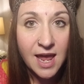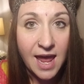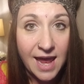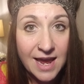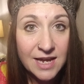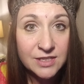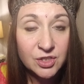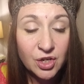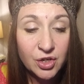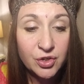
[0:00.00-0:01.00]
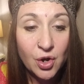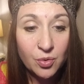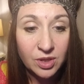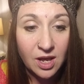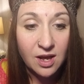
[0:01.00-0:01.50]
and
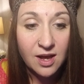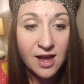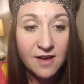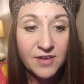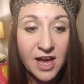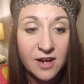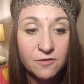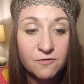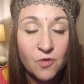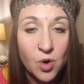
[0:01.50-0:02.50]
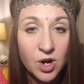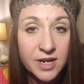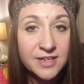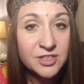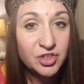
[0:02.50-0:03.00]
canola have had
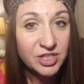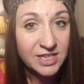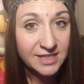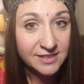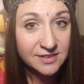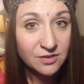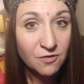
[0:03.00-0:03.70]
foreign genes